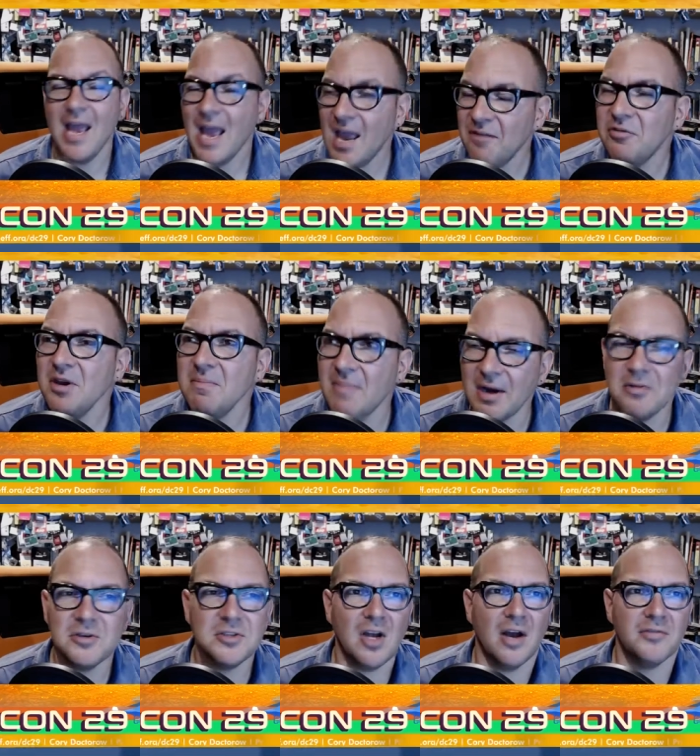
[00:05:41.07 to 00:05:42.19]
Every
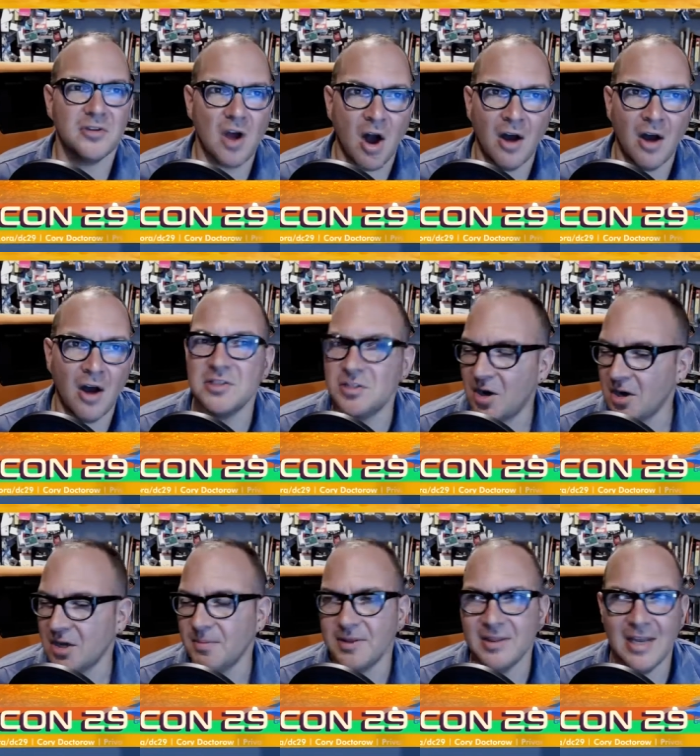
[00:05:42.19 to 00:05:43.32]
Microsoft Office
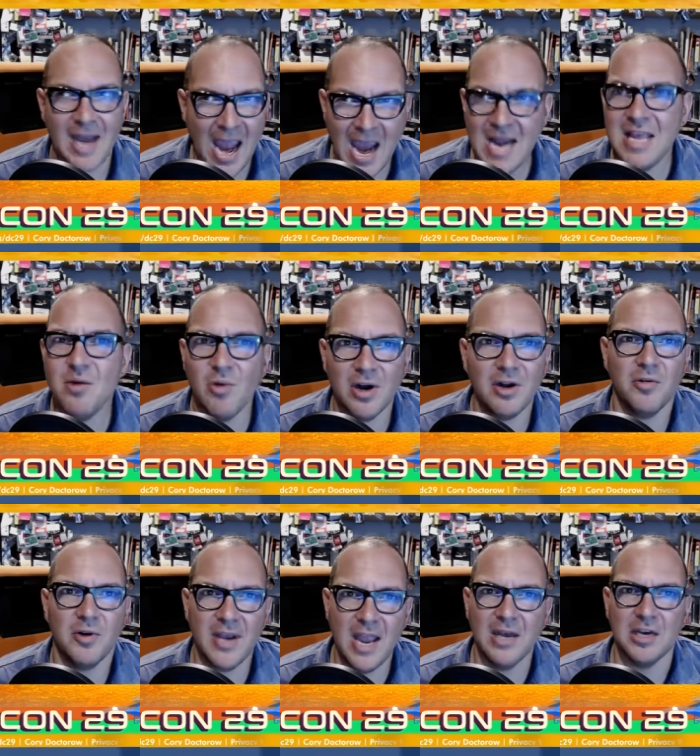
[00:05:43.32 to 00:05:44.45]
document that anyone
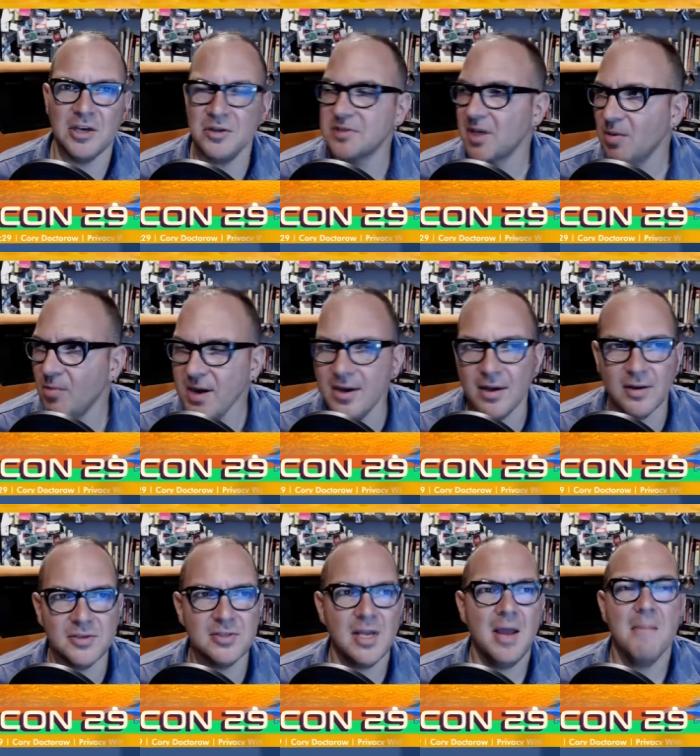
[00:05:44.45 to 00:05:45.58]
created using
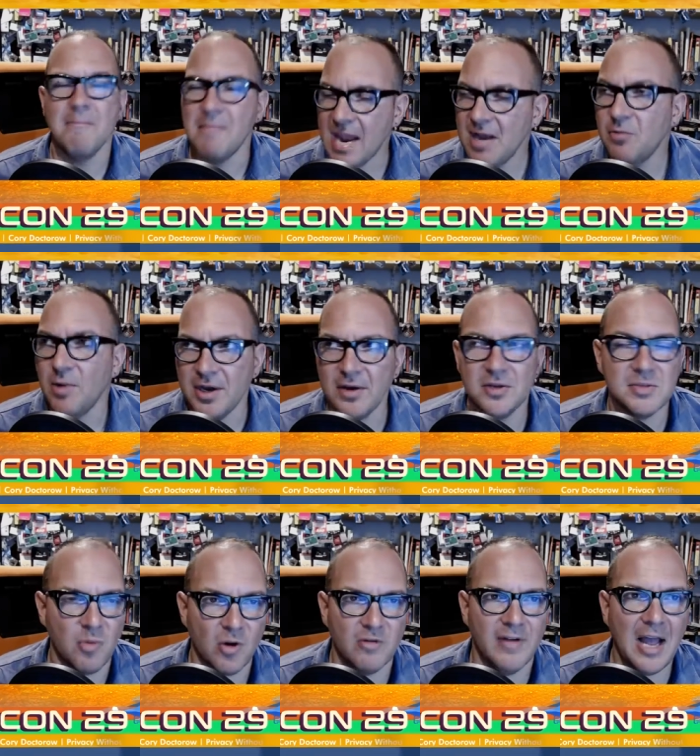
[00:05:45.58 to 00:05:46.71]
Windows made Windows
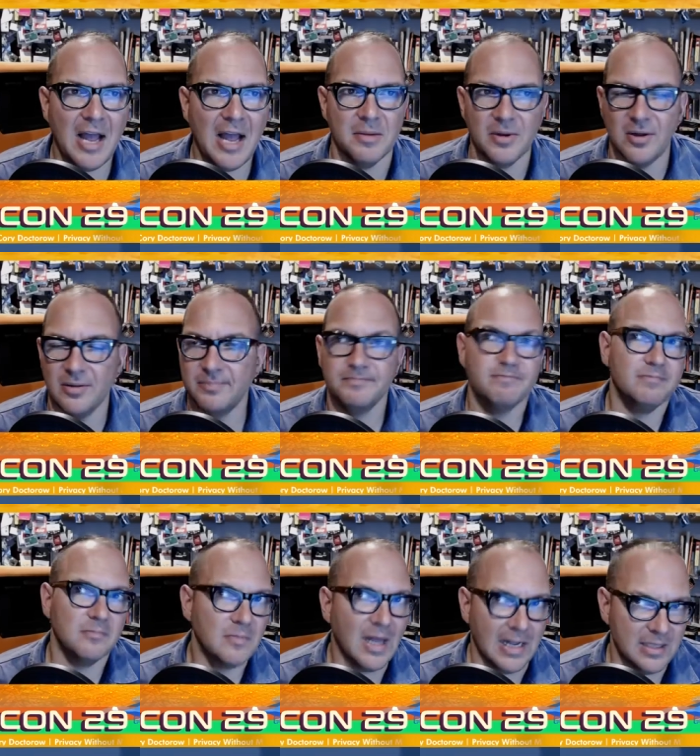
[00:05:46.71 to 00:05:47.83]
more valuable.
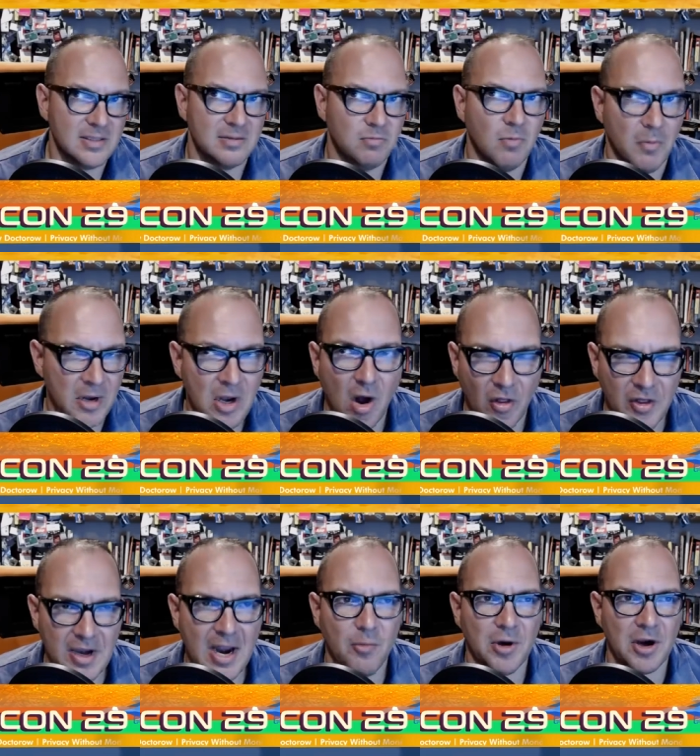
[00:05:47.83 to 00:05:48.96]
That's what we call the
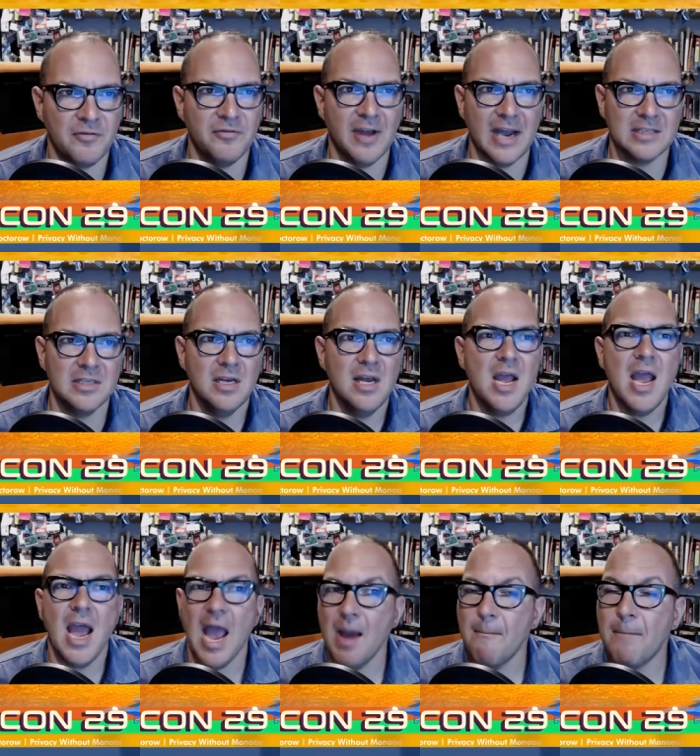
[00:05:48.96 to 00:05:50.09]
network effect.
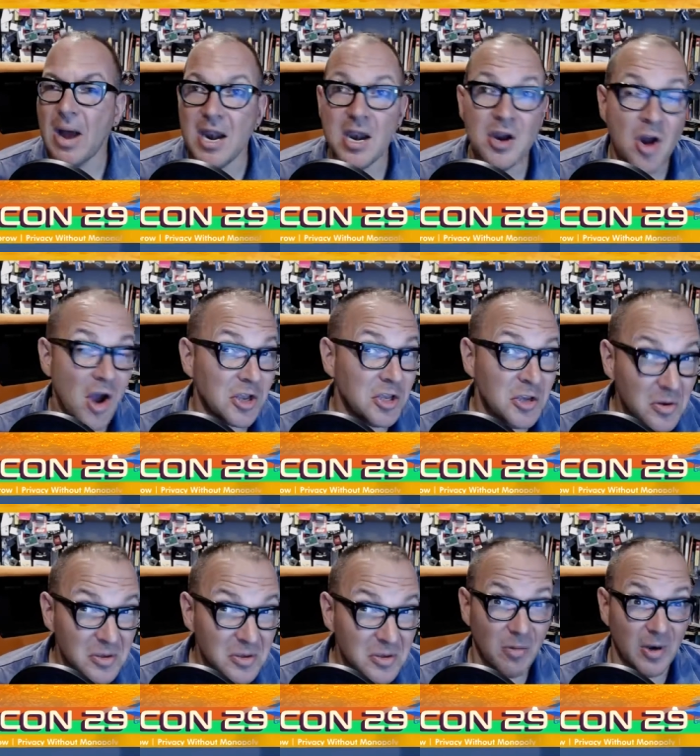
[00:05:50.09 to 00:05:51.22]
But not
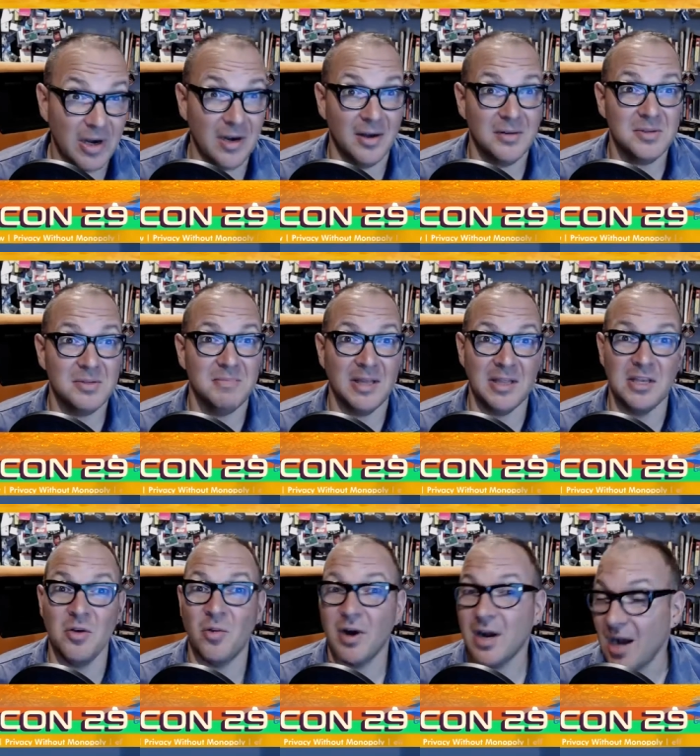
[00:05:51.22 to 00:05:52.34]
using Windows meant that
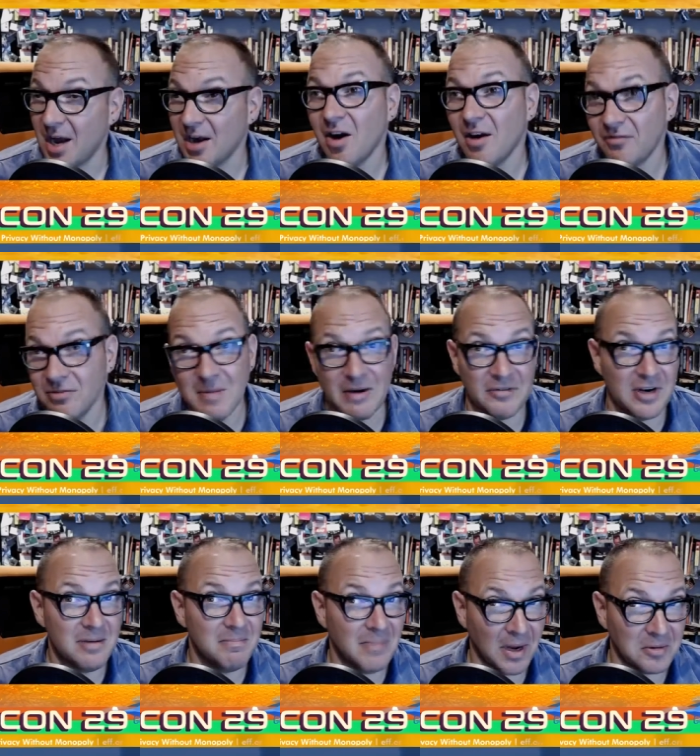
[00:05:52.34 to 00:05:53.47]
you were cut off from
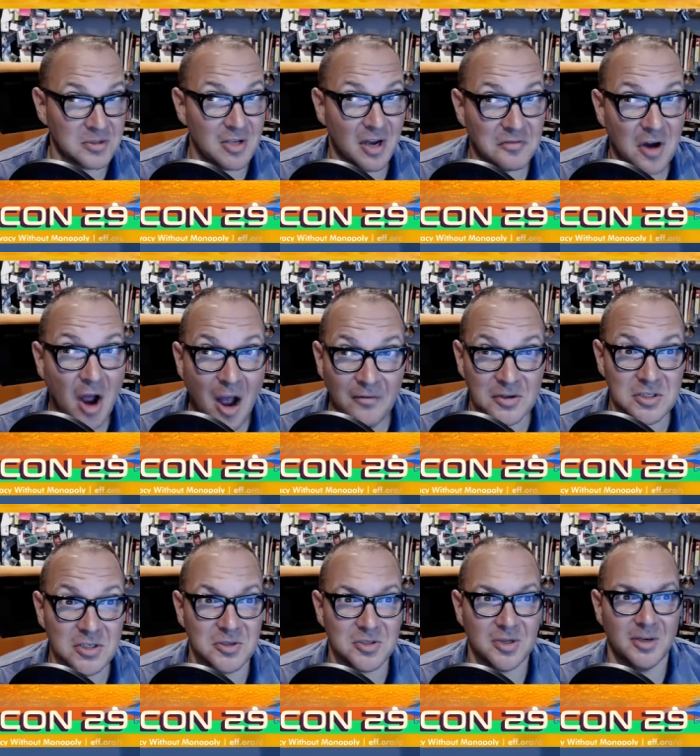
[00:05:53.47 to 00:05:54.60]
every Microsoft Office
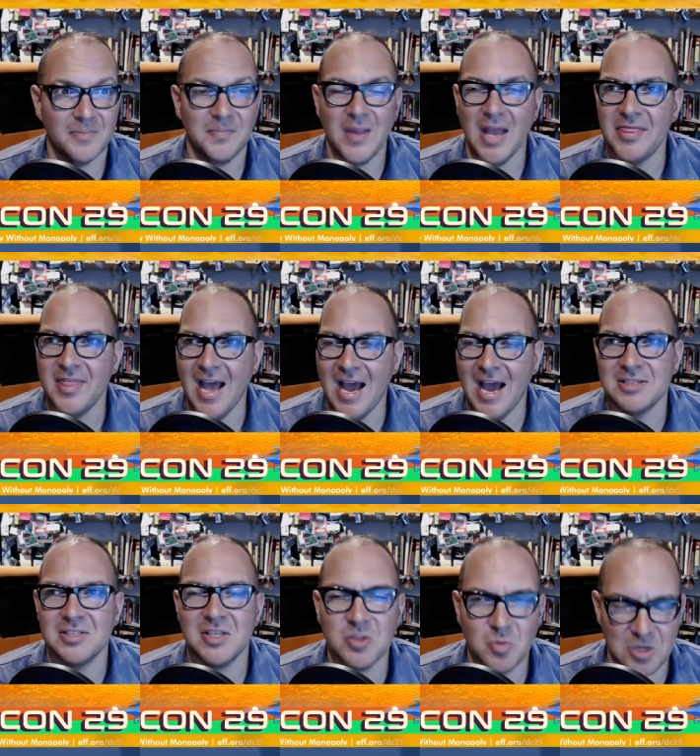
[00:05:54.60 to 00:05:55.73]
user, and that is
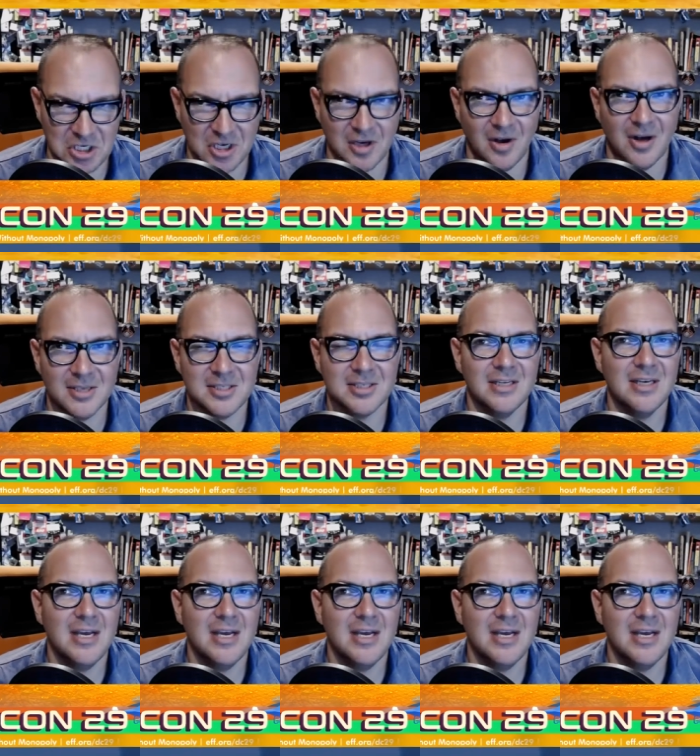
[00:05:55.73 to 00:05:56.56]
the switching cost.